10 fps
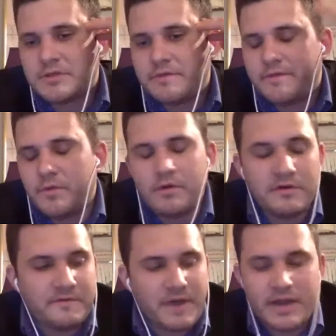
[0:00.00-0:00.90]
you want to
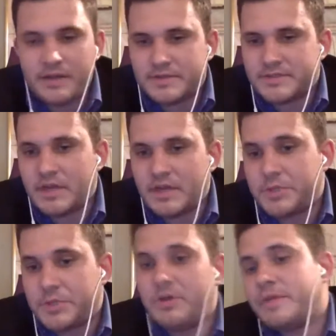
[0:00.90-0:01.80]
go to finance, studying
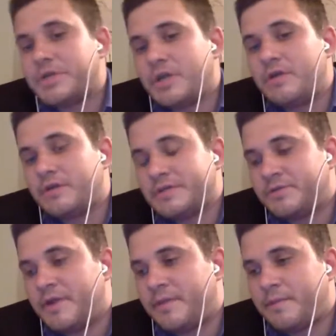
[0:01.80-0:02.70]
petroleum engineering is
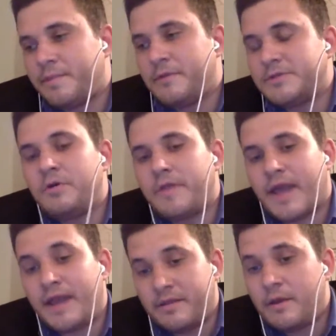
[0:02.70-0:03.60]
great. There's a whole
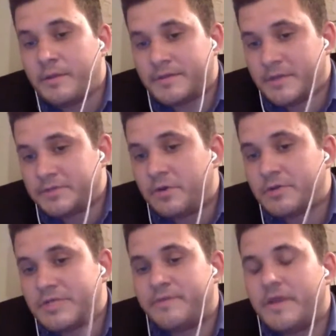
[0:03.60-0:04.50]
I didn't know this. There's a whole
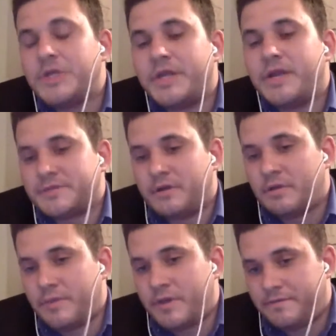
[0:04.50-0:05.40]
team of engineers,
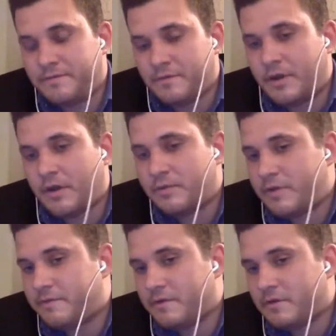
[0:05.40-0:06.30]
all the big
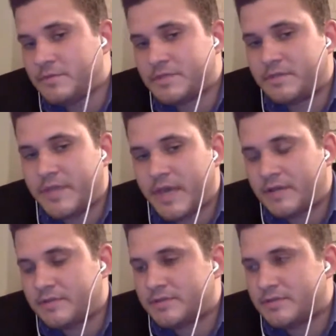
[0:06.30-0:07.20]
firms
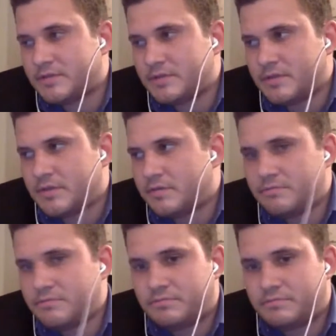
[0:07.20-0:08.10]
that
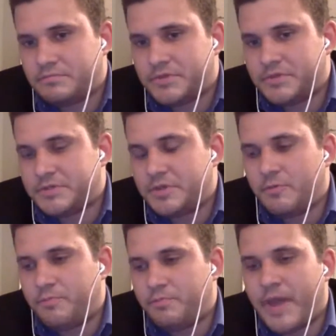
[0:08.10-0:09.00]
just
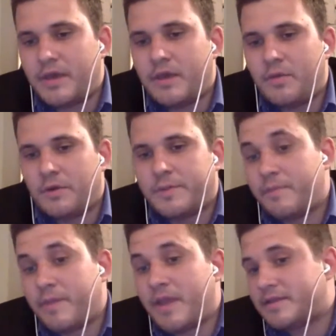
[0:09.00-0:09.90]
do banking work. They
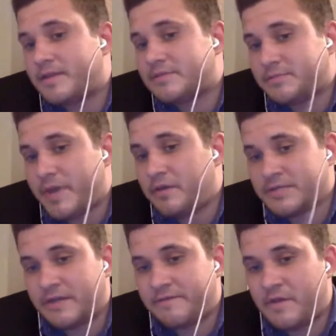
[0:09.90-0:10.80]
get paid the same as
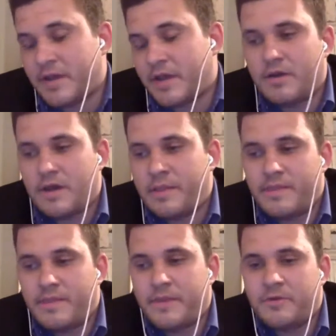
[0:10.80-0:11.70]
bankers, I found out,
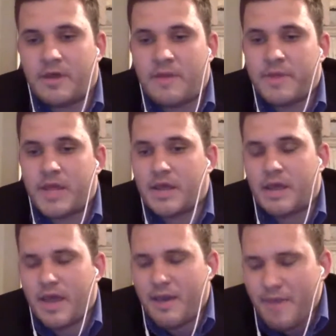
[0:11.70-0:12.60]
and they do
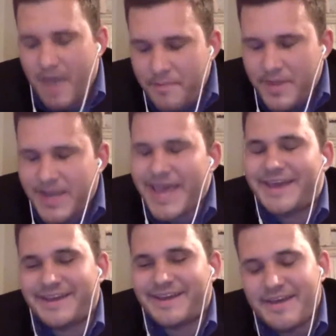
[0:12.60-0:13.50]

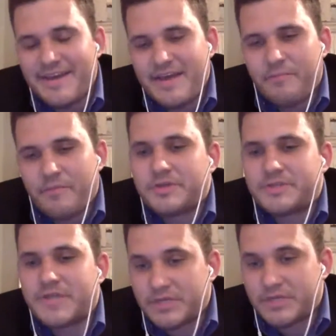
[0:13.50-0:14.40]
M&A, mergers
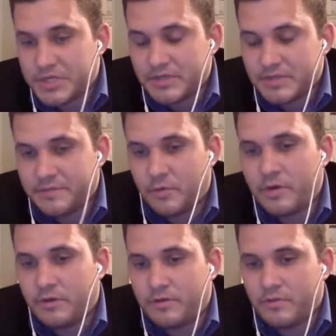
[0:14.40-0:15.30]
and acquisitions for
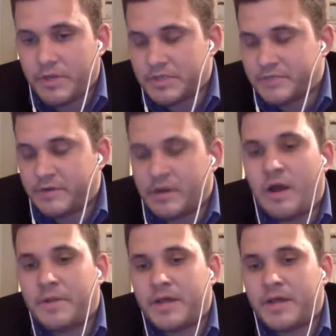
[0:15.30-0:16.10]
oil, which is very complex.